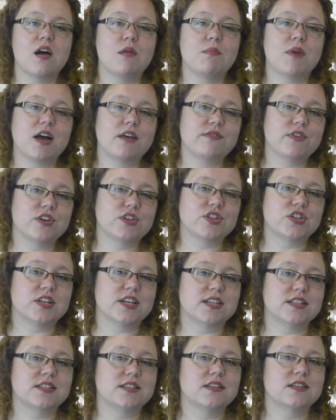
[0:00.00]
My version
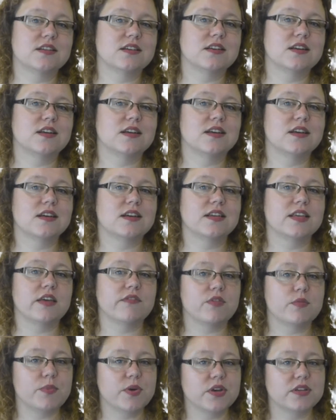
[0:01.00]
is,
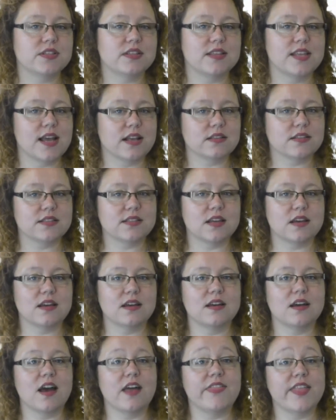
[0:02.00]
give a person the
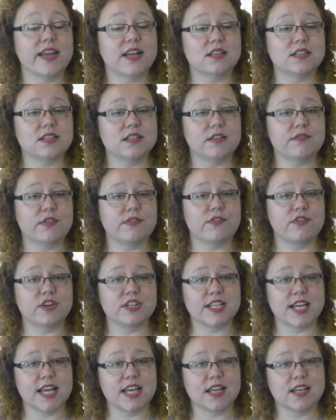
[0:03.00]
answer and they can deliver for a
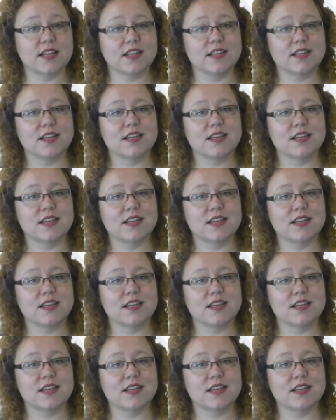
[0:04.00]
day.